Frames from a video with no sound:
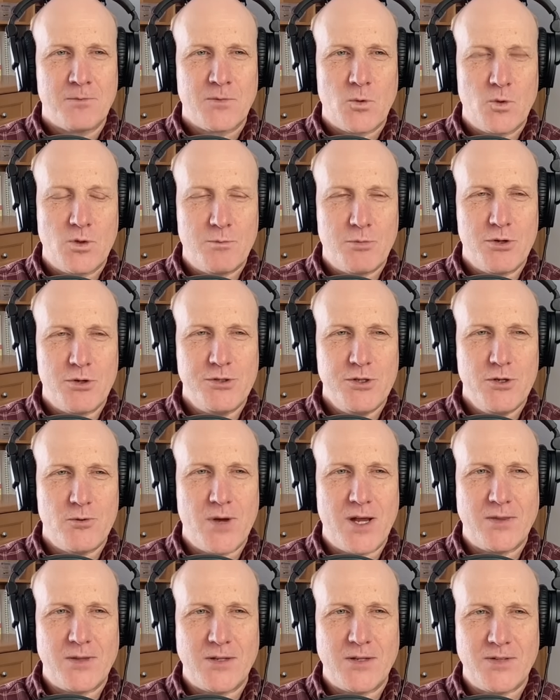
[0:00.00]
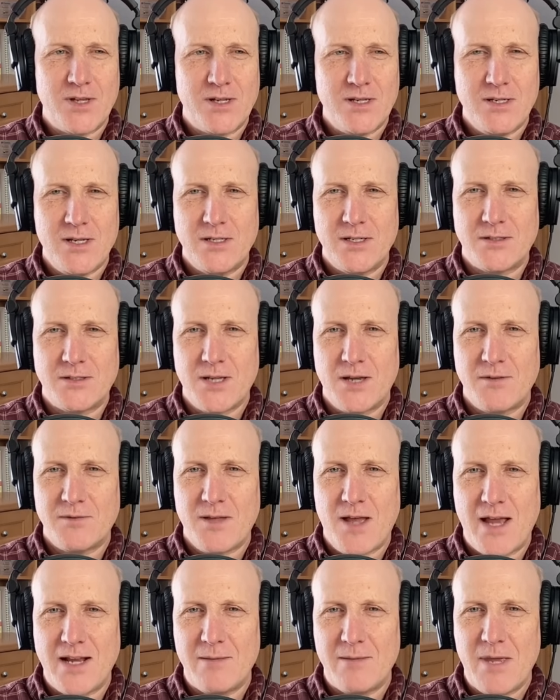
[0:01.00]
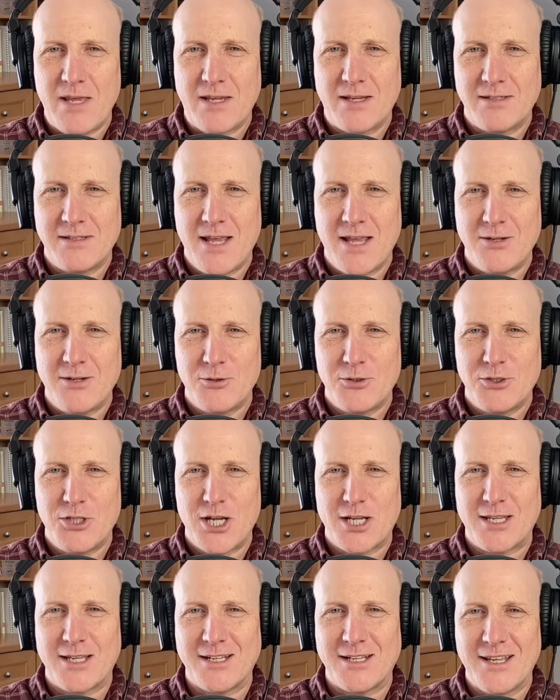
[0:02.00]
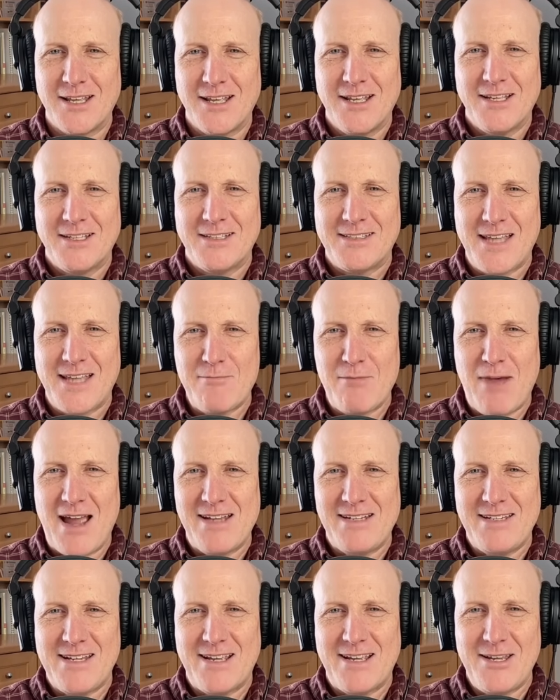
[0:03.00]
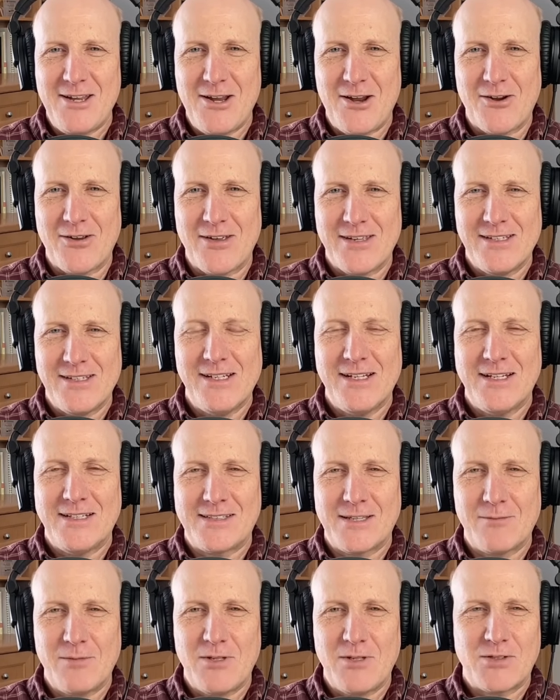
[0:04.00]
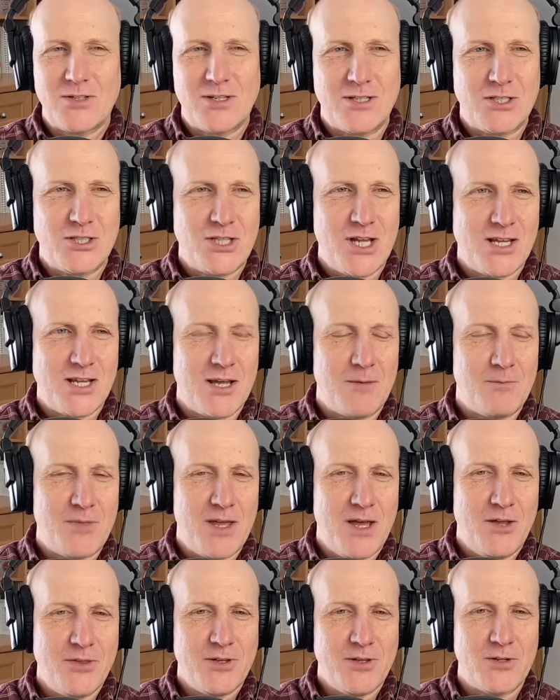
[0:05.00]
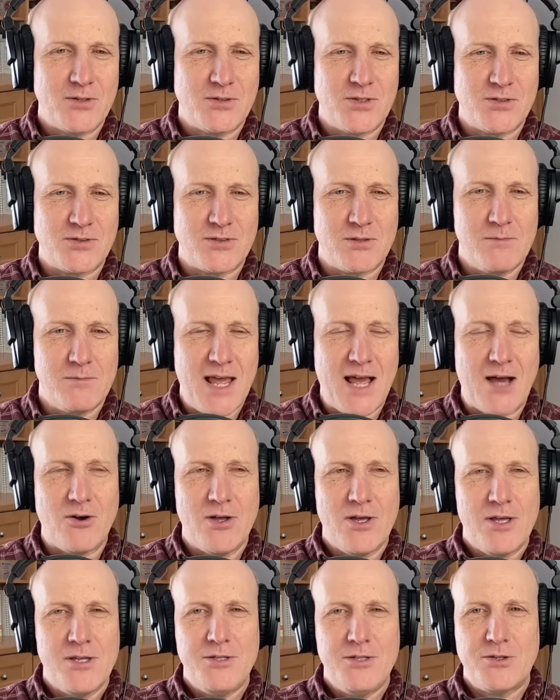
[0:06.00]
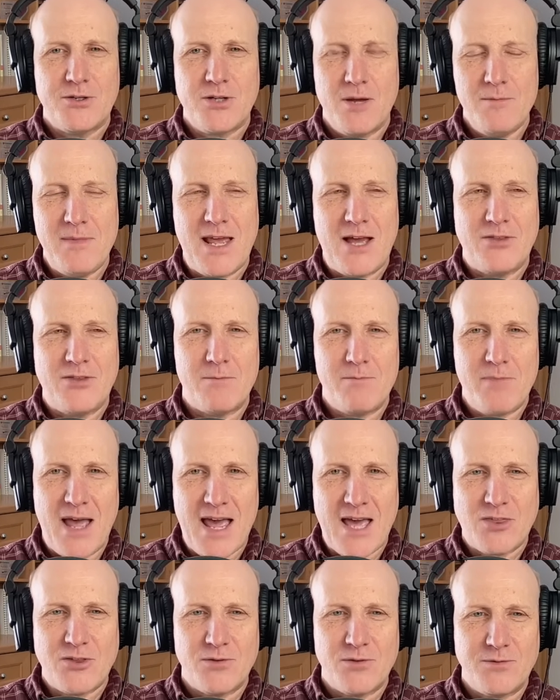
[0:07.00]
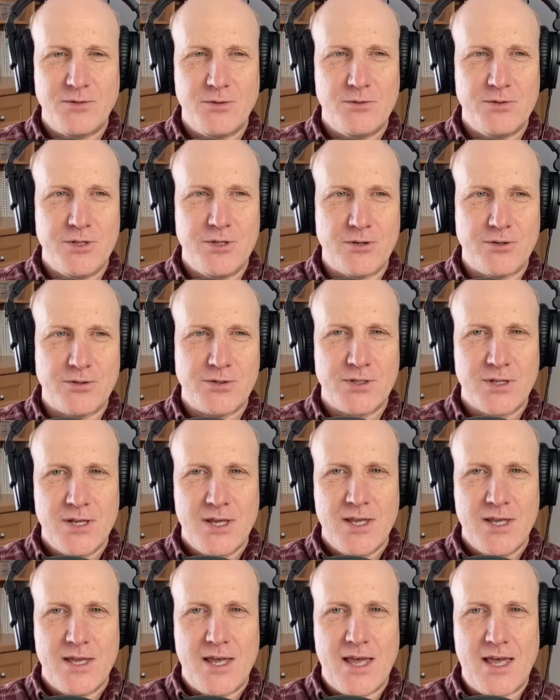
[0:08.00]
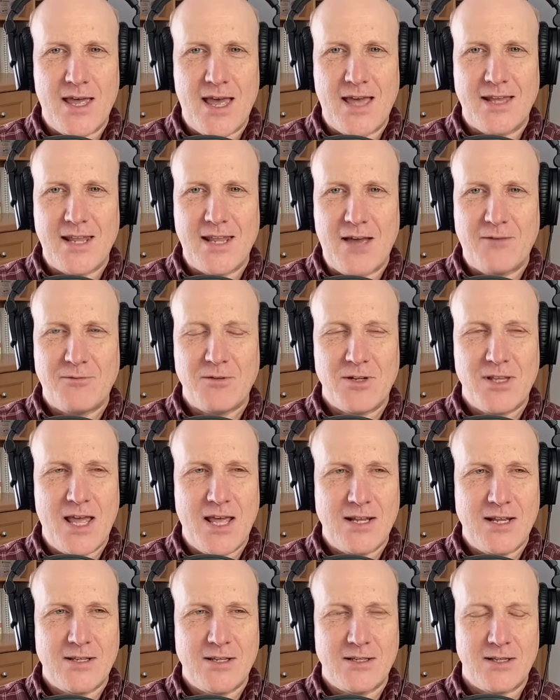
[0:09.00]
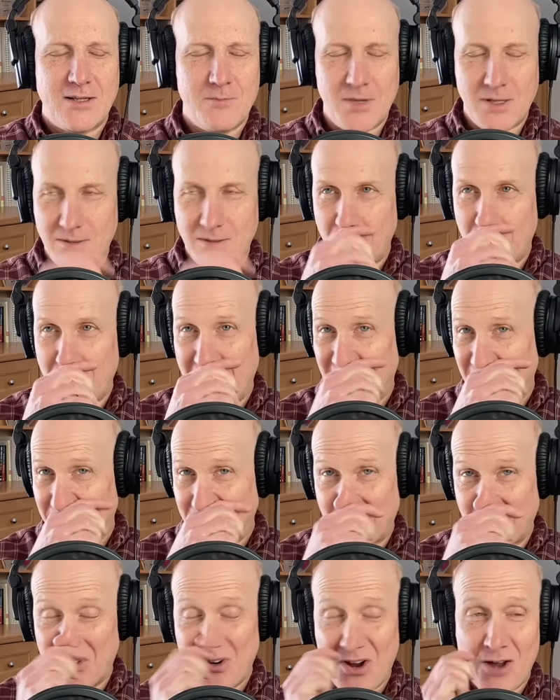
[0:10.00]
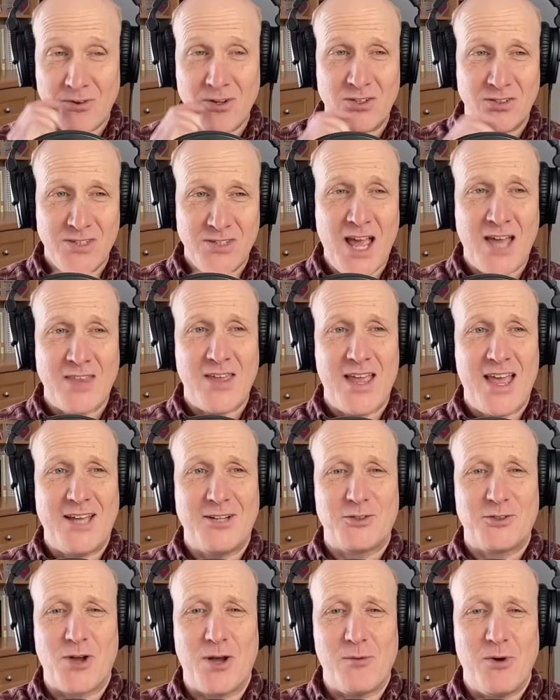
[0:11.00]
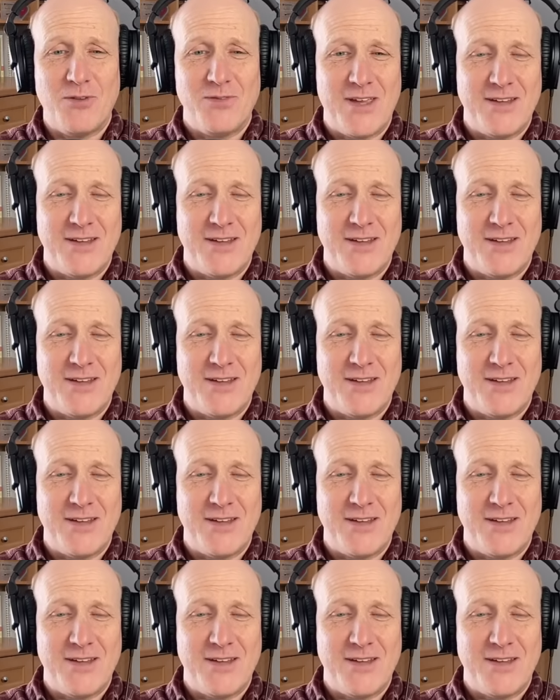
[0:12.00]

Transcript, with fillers: with Perdue, right? They said you need a tough guy to make a tender chicken. Same idea here. You needed somebody who's going to shake up the healthcare system. Now you come down the path a few years and after getting, you know, making some progress, yeah, they had trouble and